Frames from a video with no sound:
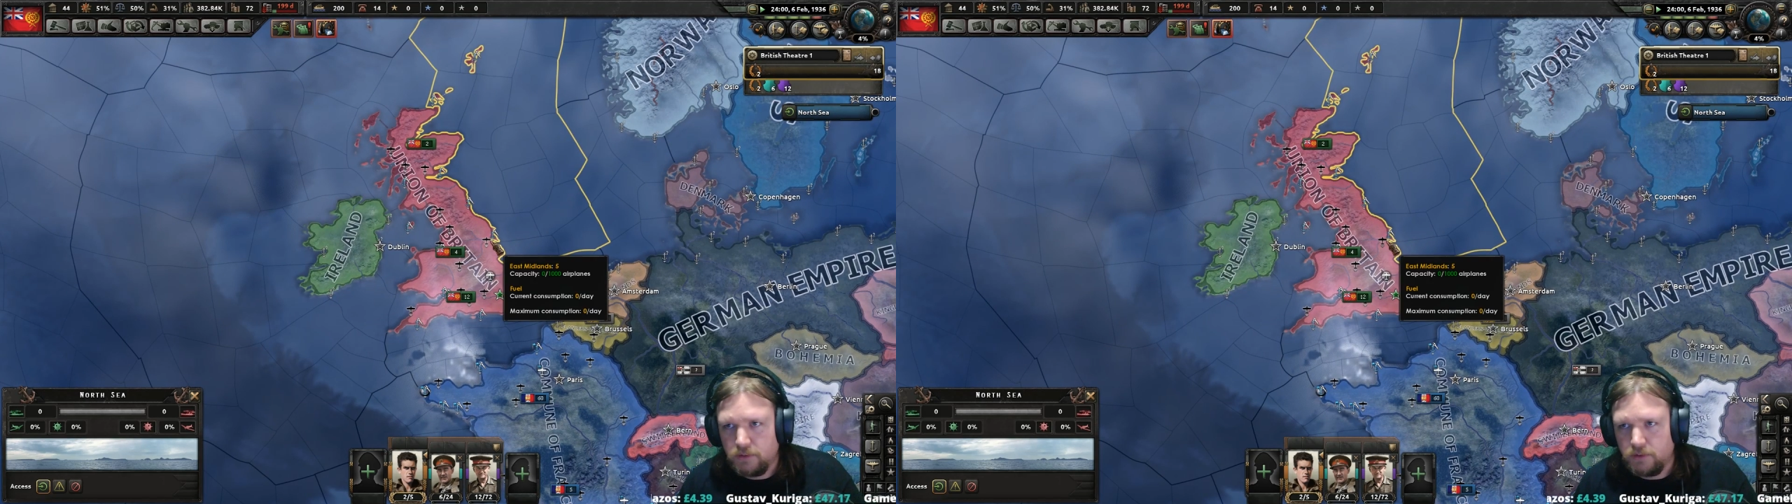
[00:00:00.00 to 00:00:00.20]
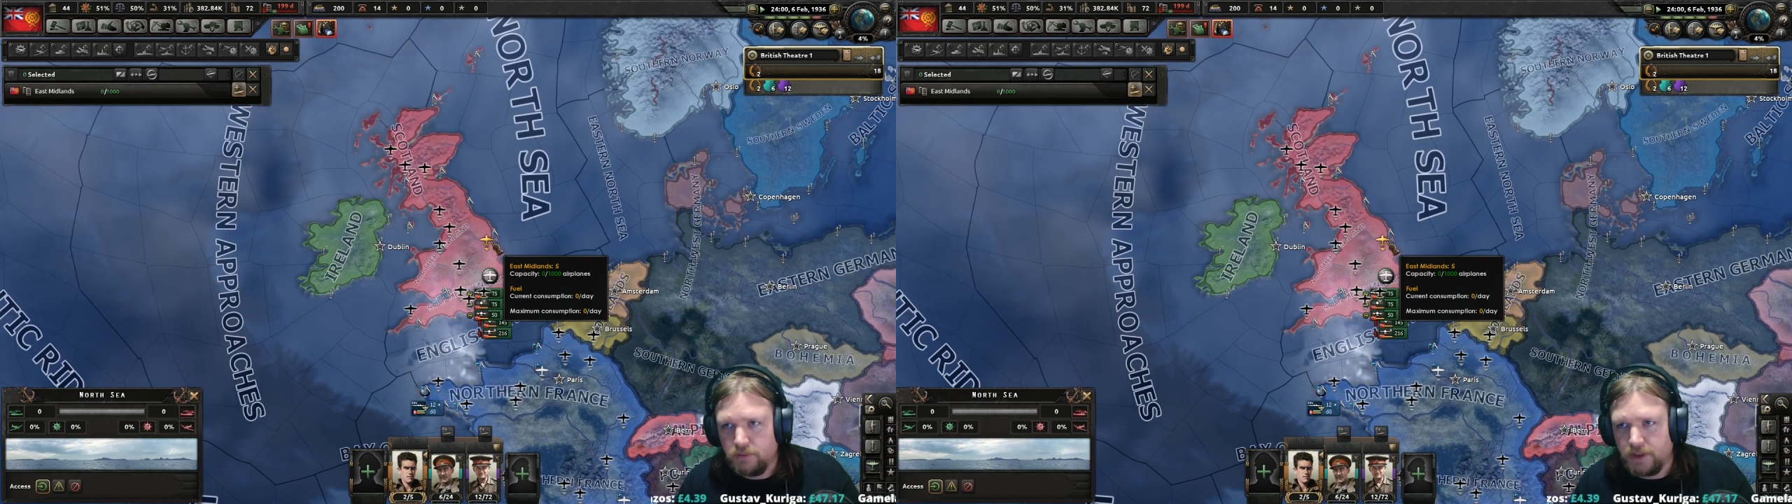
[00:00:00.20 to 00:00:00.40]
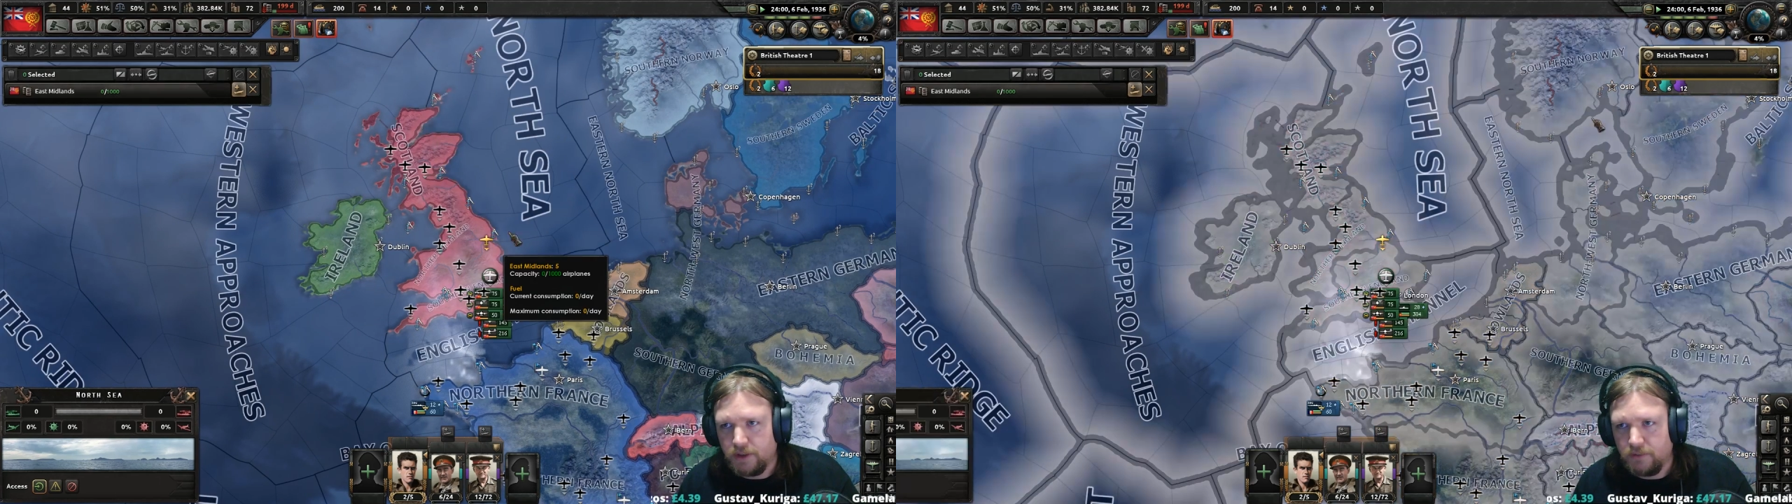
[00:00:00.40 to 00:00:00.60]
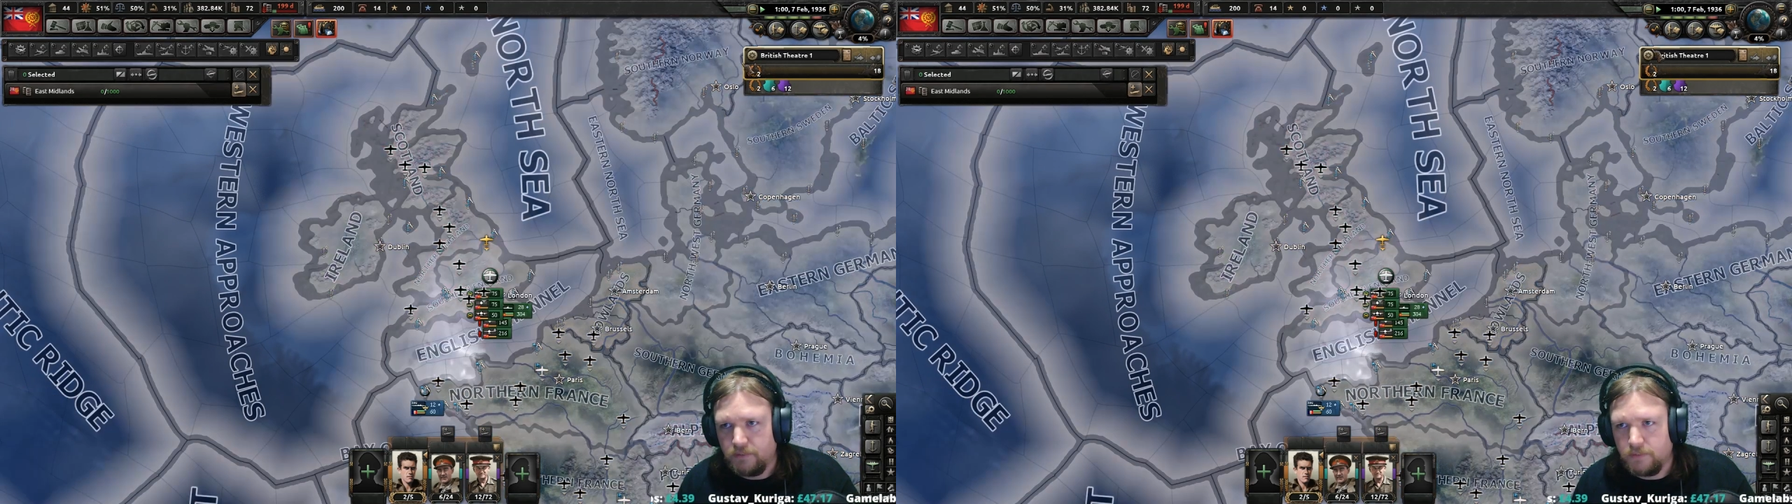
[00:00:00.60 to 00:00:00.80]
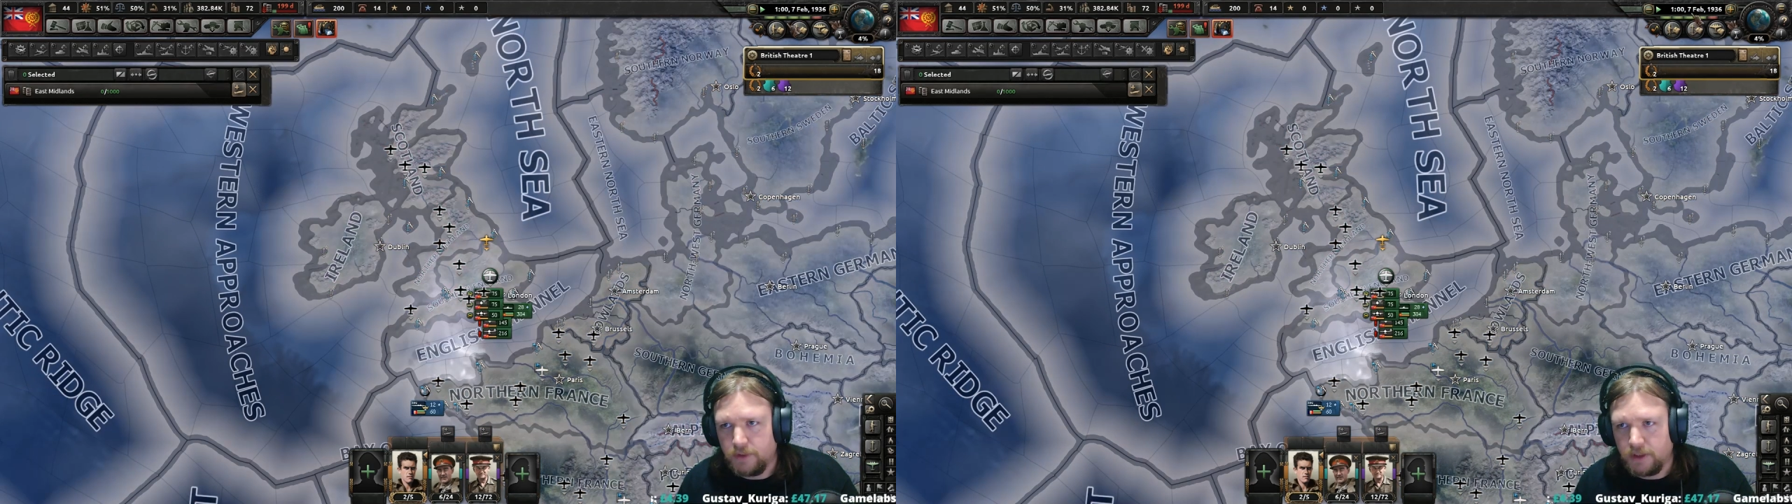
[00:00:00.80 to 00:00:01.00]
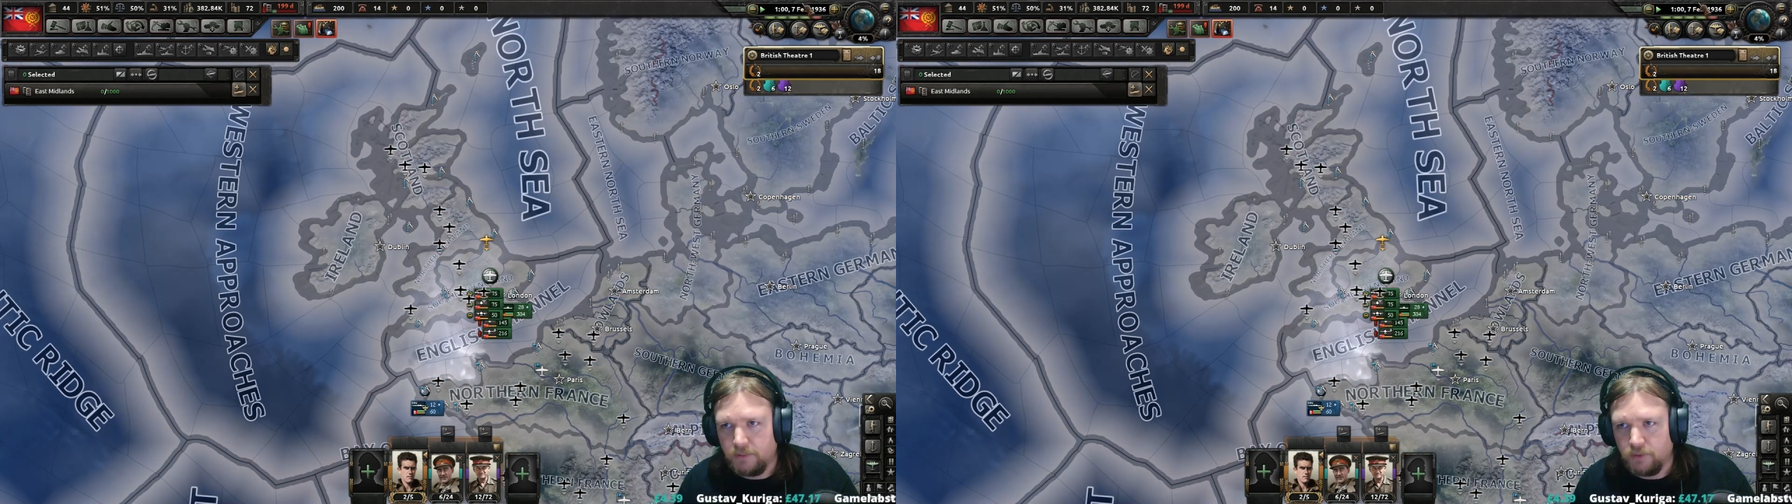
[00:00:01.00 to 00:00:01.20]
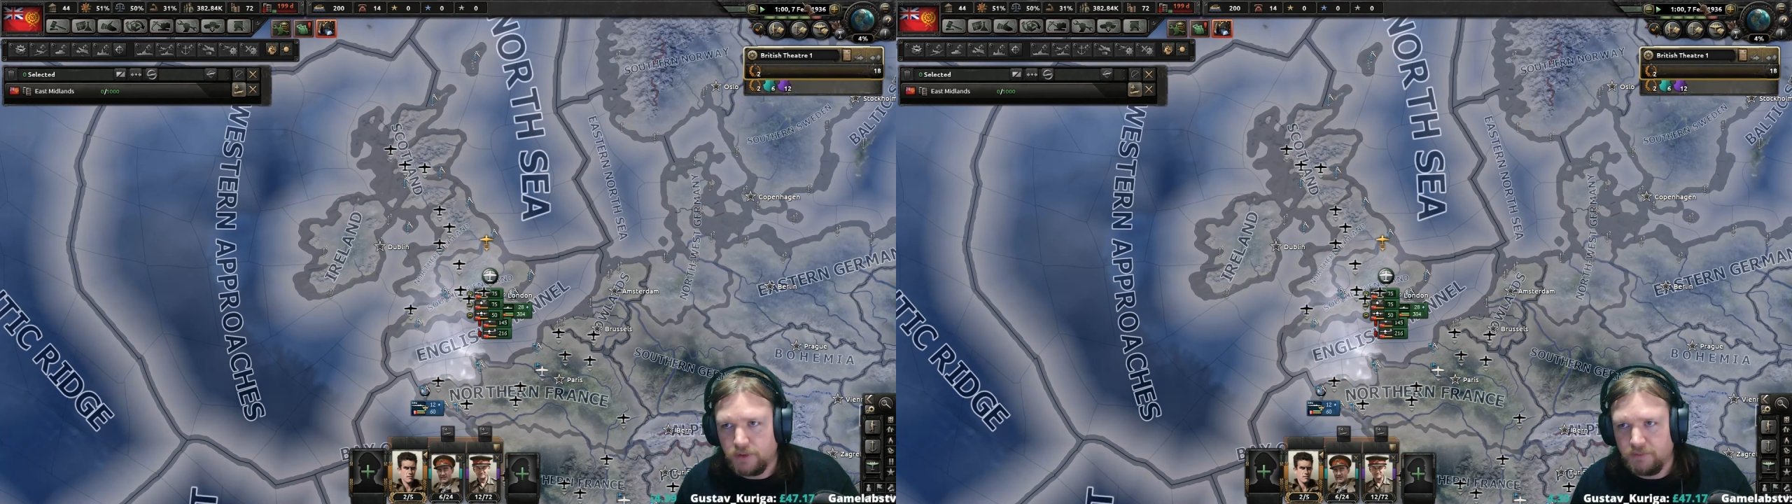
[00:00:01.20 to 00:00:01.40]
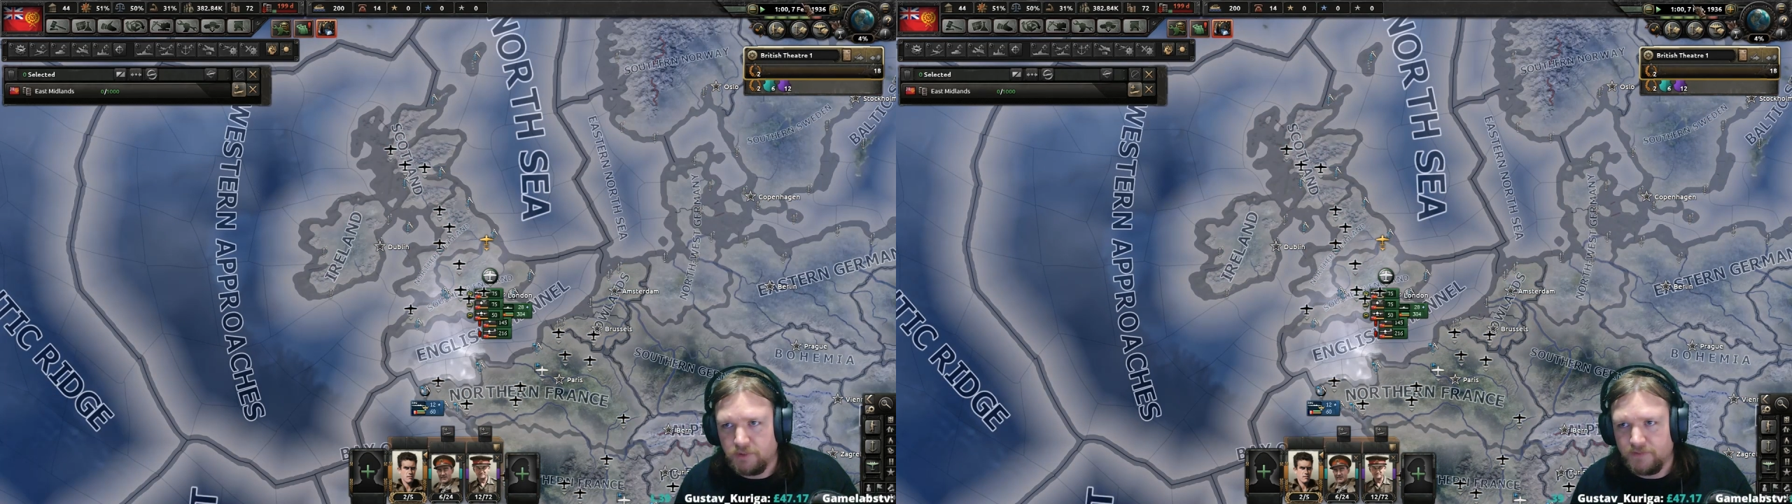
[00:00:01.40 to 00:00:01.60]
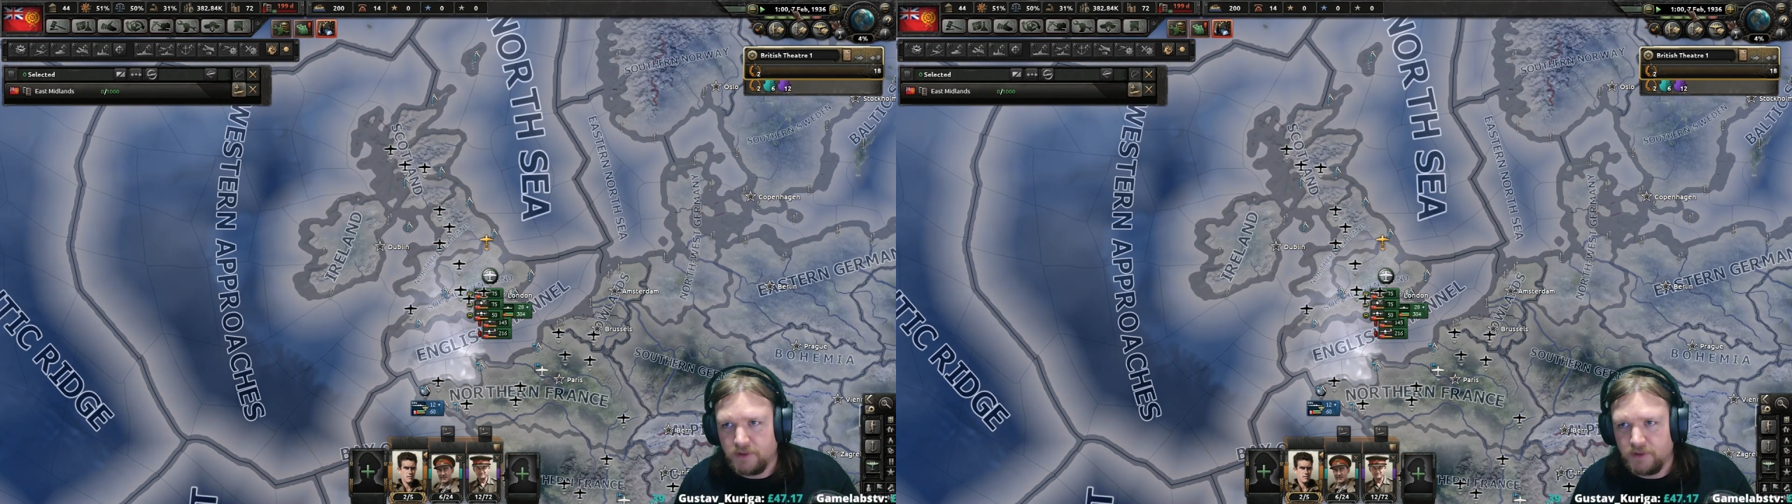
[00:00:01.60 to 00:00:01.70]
Oh dear, my keyboard seems to have